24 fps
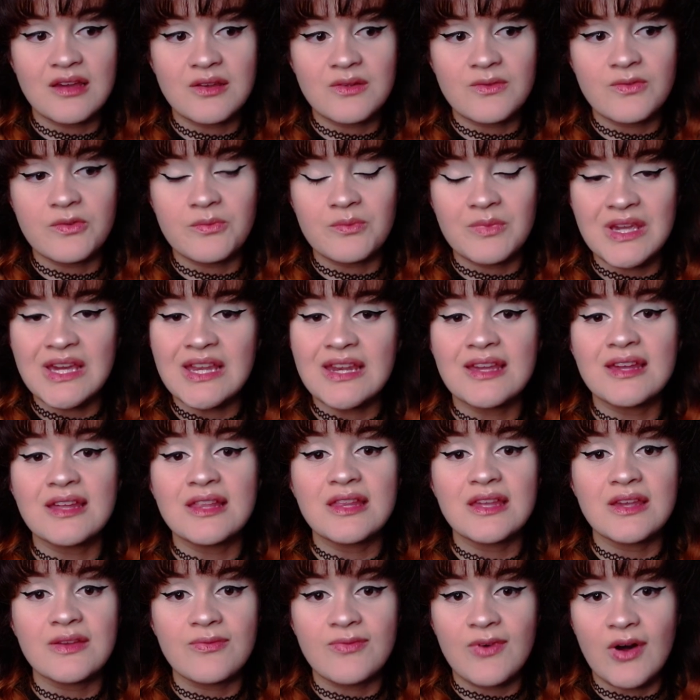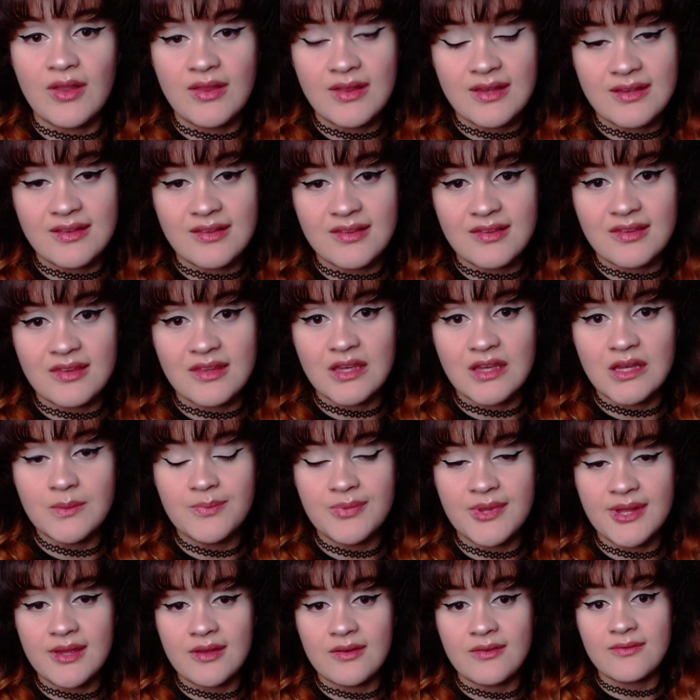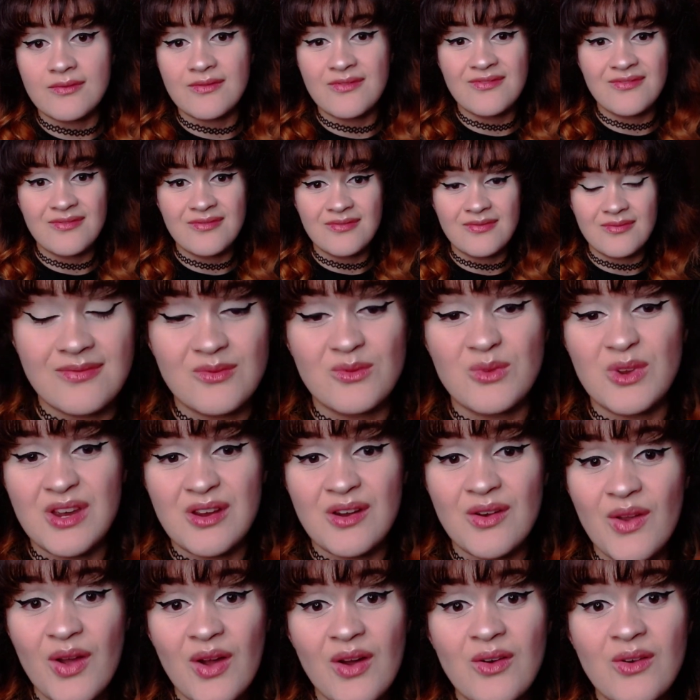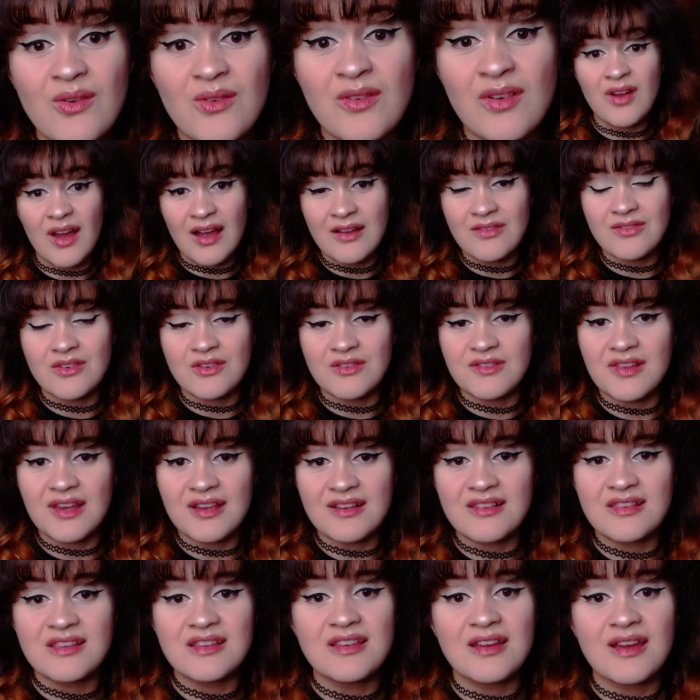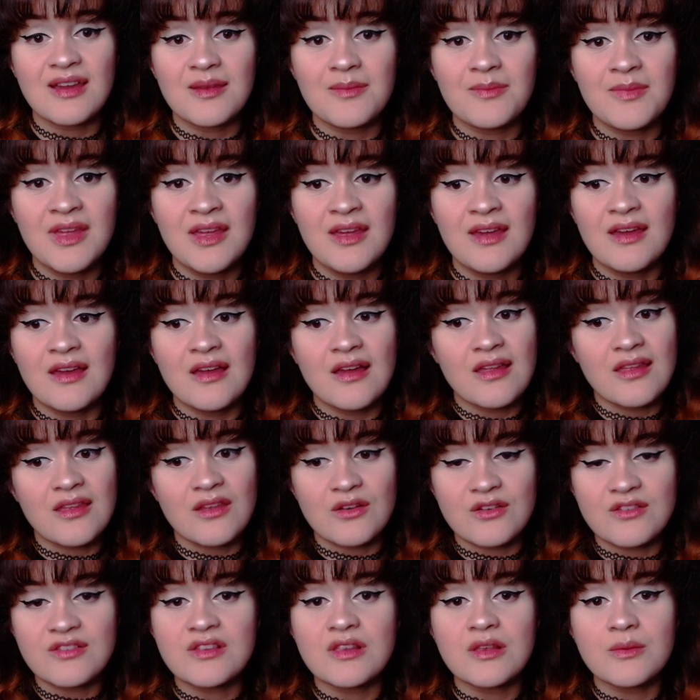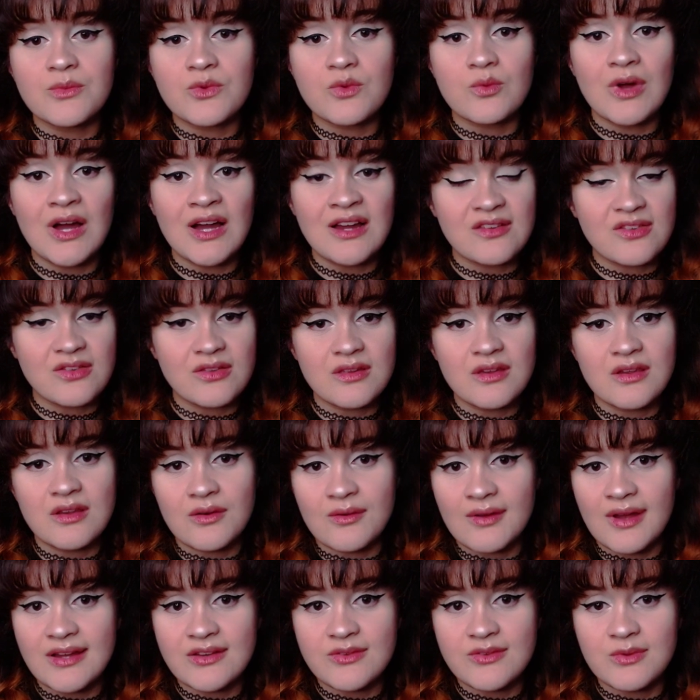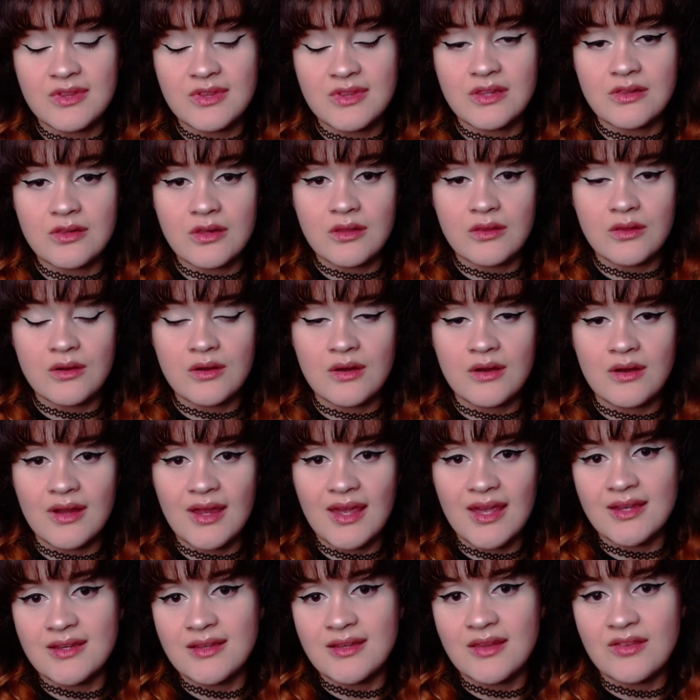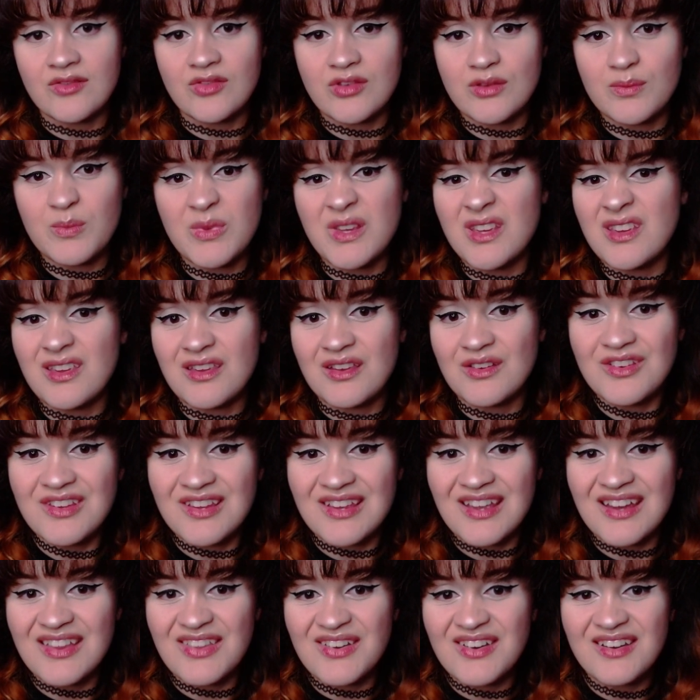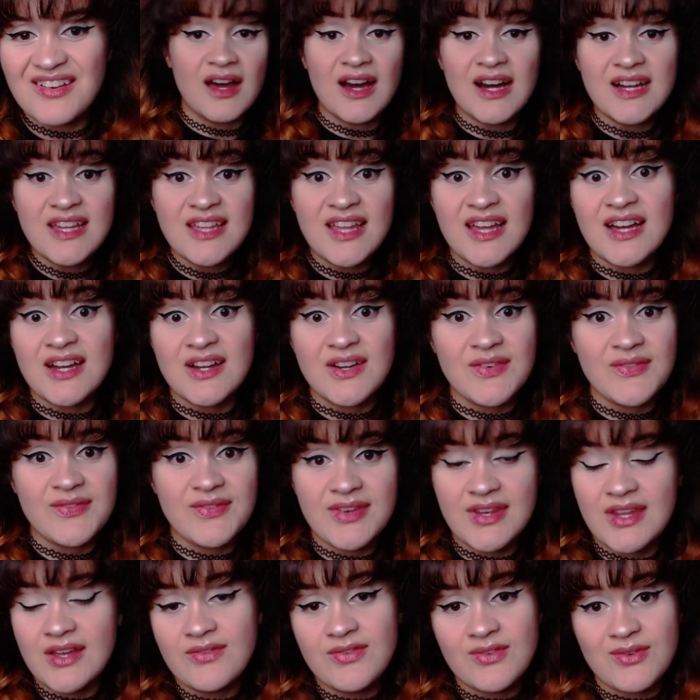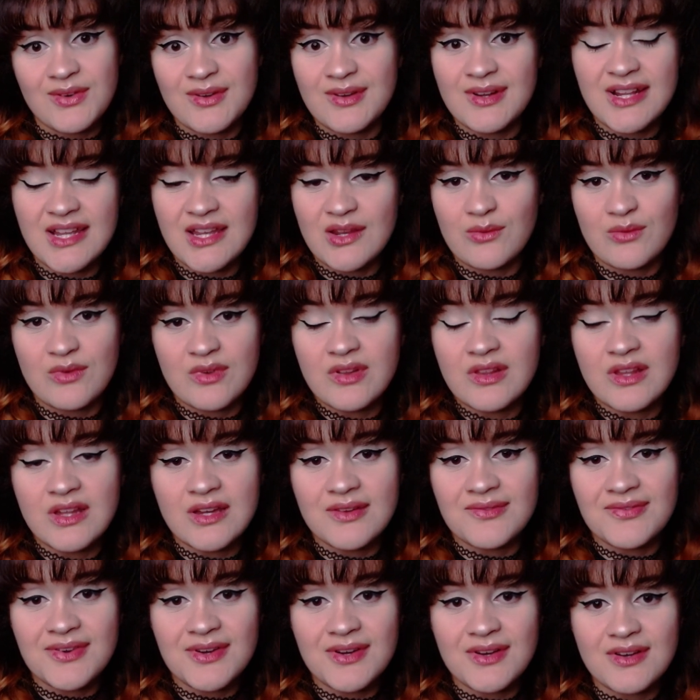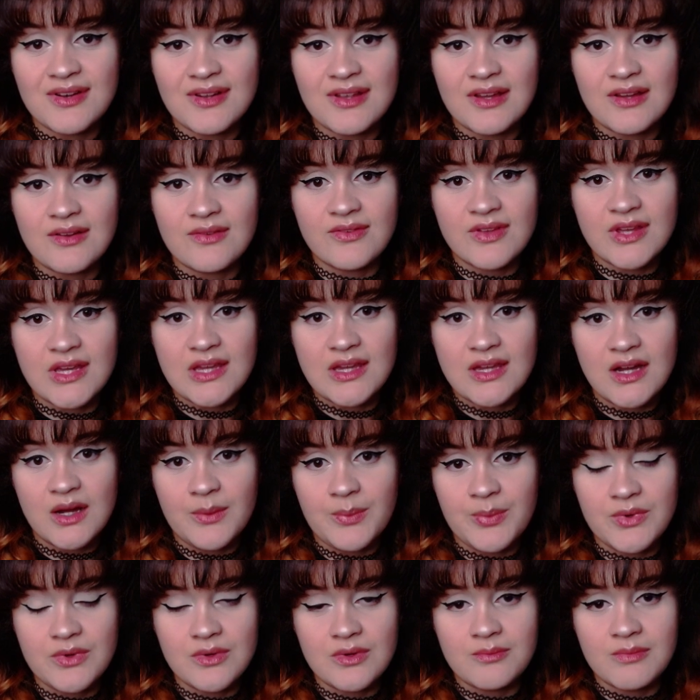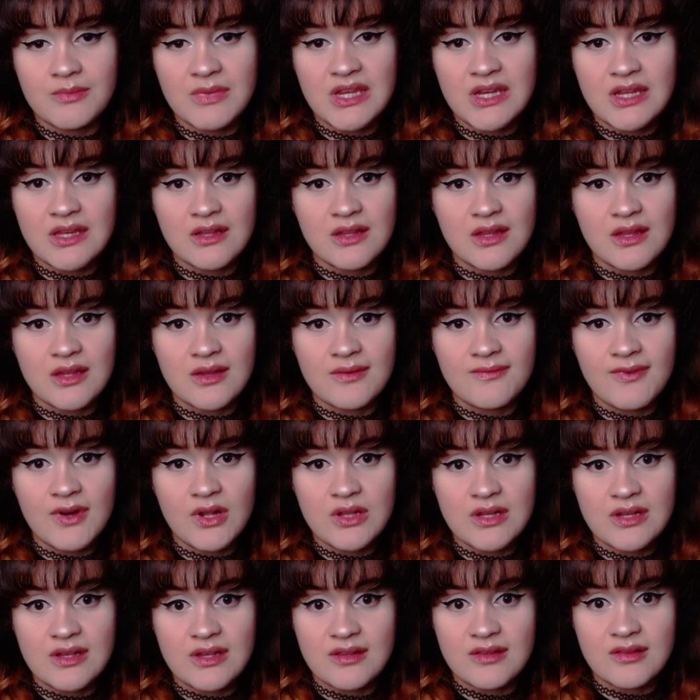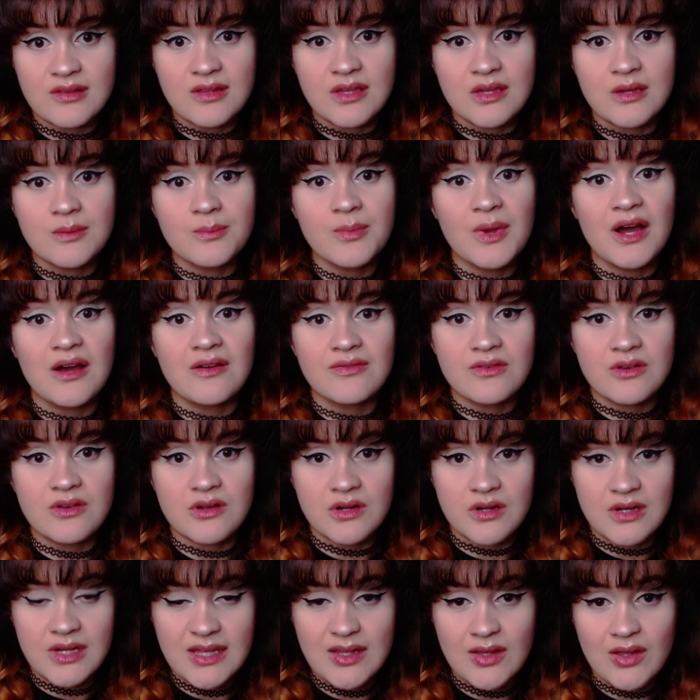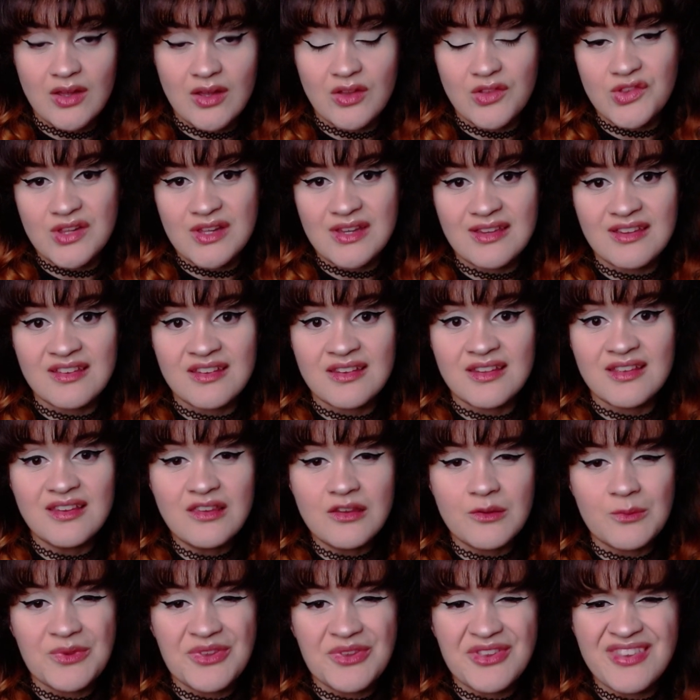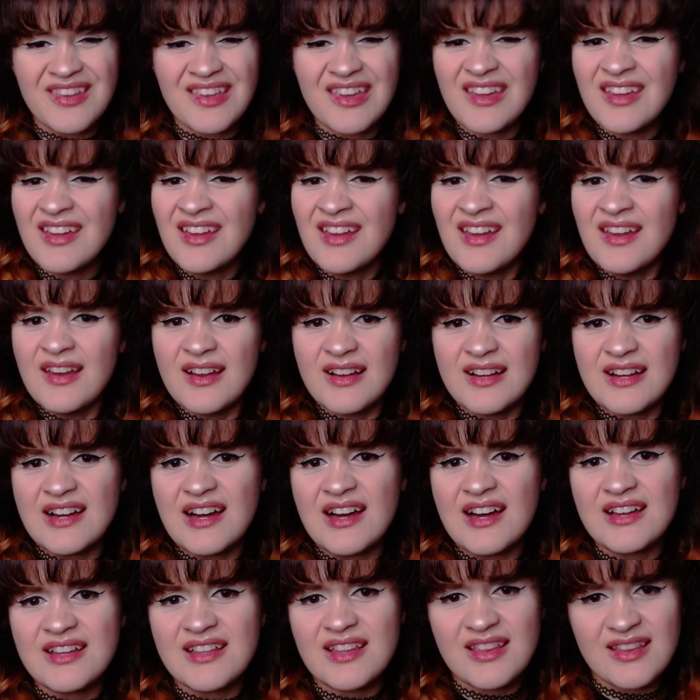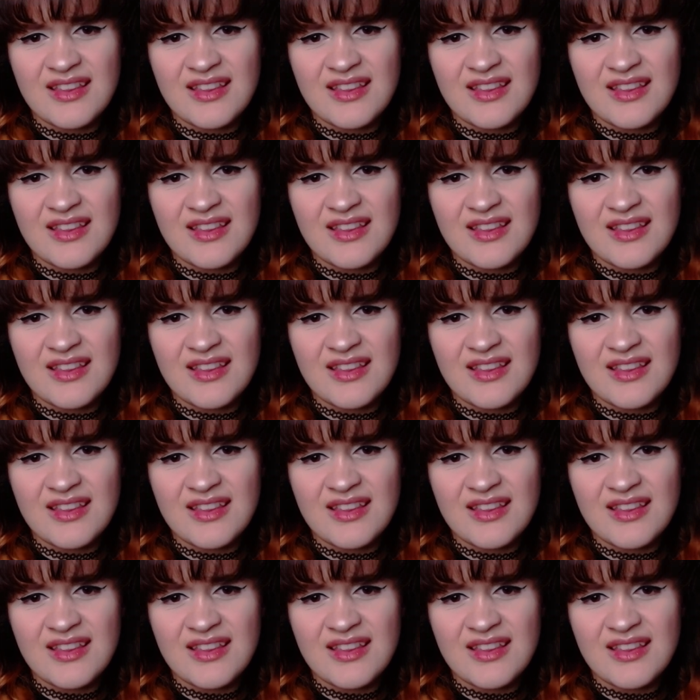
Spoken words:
of immediately falling asleep like a weirdo after sexy time, your Sims will actually interact with each other and just be cute together. I have never in real life heard of a couple immediately falling asleep after engaging in intimacy. I'll